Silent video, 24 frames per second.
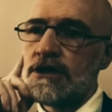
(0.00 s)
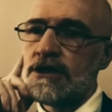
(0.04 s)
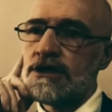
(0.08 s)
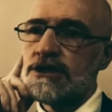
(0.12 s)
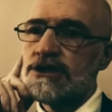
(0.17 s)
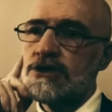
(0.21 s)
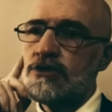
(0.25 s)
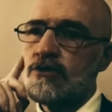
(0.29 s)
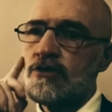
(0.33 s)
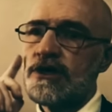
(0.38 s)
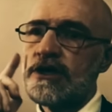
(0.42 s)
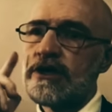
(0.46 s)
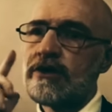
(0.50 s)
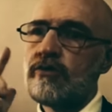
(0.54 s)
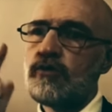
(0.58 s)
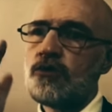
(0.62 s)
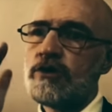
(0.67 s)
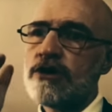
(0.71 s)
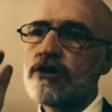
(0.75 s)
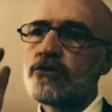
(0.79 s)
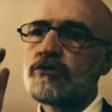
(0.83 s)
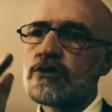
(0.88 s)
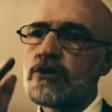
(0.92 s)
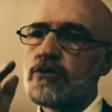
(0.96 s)
to what it
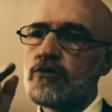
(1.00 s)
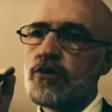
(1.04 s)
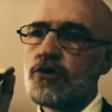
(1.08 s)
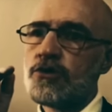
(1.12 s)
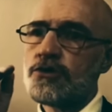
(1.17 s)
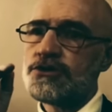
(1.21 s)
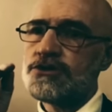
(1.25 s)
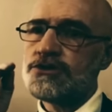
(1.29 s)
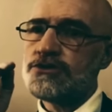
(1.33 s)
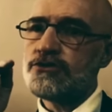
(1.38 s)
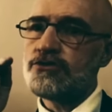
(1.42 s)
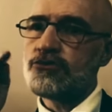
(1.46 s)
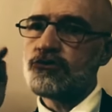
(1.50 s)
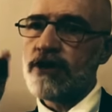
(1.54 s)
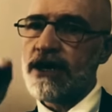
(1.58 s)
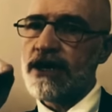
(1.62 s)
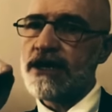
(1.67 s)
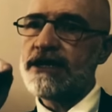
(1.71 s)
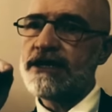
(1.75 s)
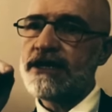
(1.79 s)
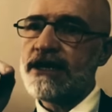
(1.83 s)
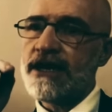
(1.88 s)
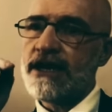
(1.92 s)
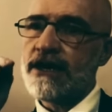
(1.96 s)
will reward you right
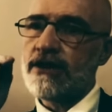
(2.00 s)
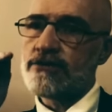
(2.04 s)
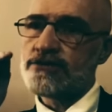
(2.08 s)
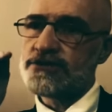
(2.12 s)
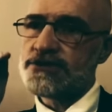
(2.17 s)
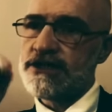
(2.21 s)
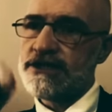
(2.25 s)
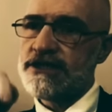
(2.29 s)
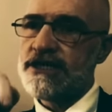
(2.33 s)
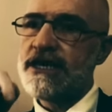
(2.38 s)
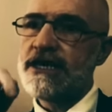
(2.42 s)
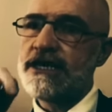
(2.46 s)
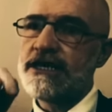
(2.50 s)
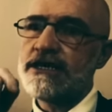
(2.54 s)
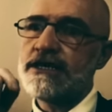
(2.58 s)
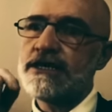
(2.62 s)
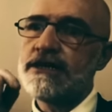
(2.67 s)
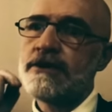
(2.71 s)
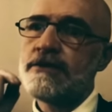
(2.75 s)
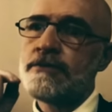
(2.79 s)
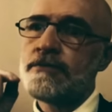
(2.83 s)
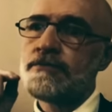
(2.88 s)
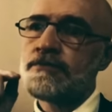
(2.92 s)
now, today.